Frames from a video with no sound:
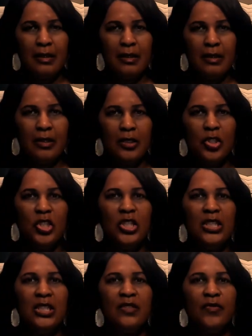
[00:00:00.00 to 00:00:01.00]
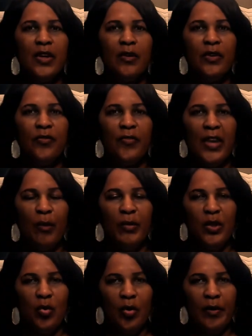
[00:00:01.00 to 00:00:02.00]
she is very
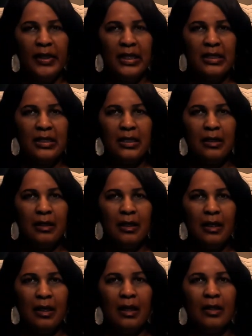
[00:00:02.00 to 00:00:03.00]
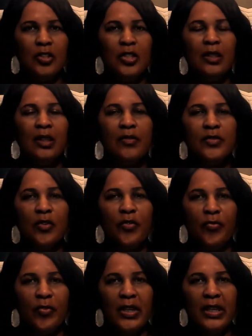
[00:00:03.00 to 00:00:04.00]
family oriented and she loves her
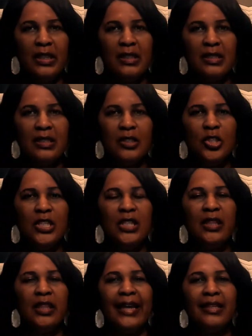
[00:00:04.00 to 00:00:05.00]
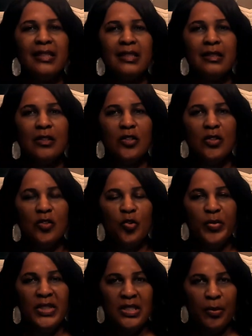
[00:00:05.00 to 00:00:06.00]
friends and she likes to
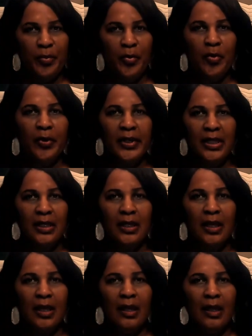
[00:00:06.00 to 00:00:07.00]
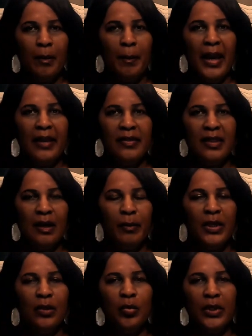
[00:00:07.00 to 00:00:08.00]
be supported by them
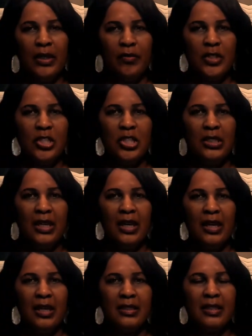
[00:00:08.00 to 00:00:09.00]
in whatever she does.